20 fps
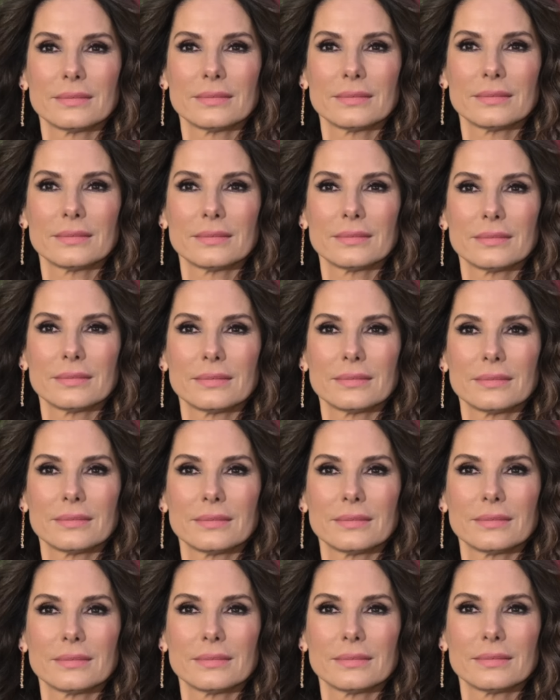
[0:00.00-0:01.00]

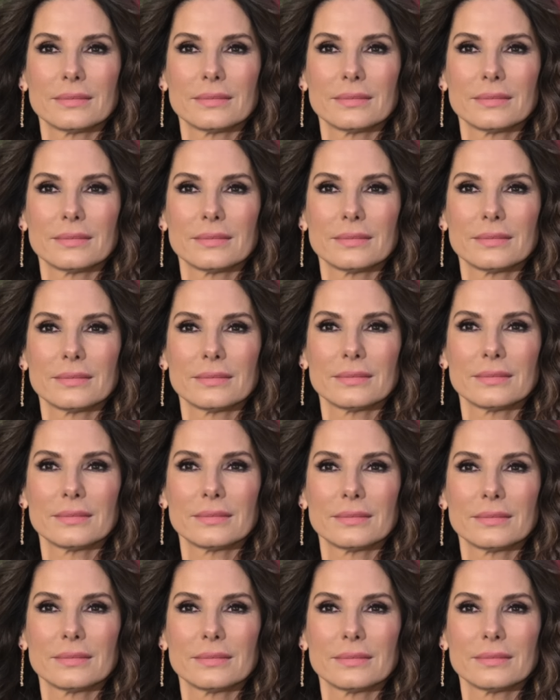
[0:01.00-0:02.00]

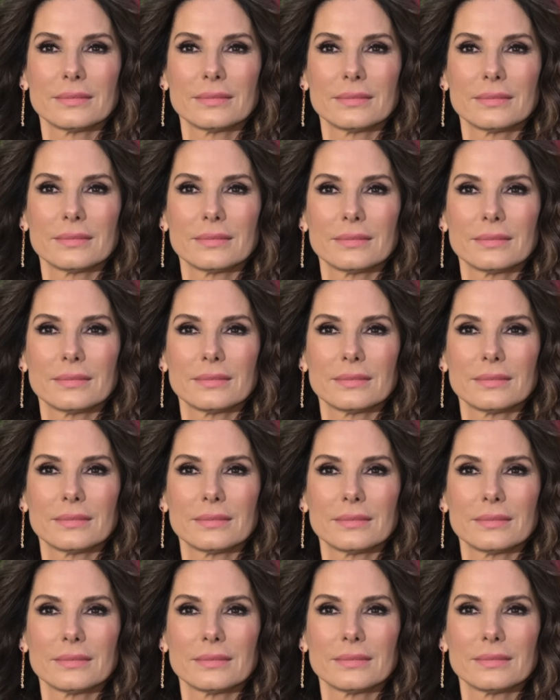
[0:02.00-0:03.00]

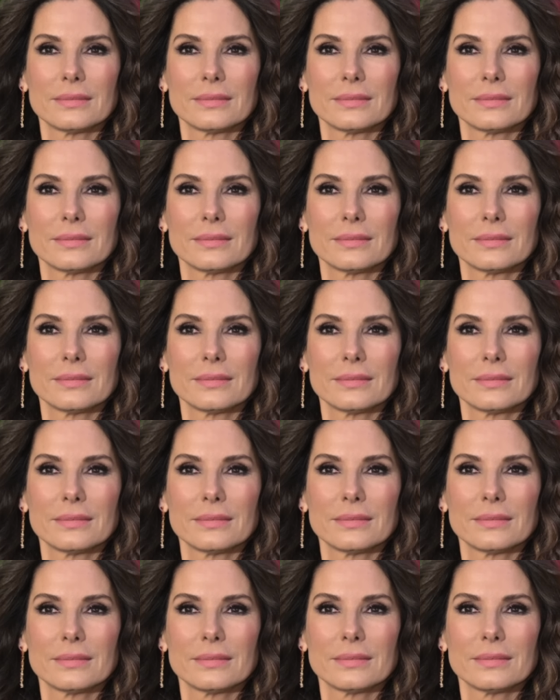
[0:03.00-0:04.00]

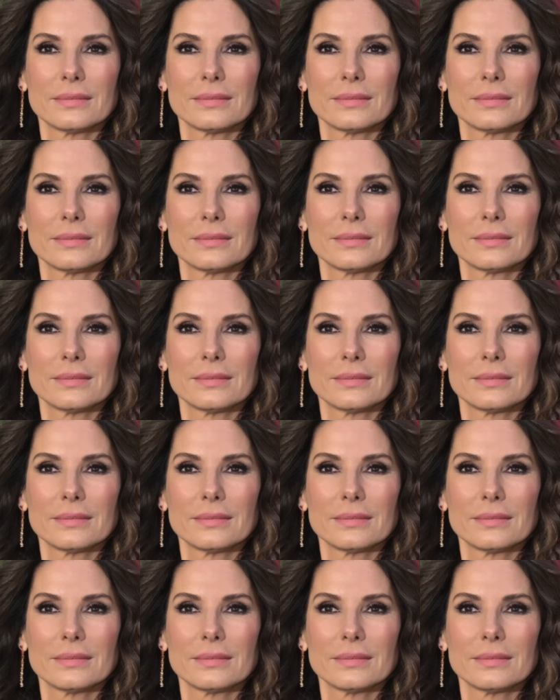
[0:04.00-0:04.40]
[no speech]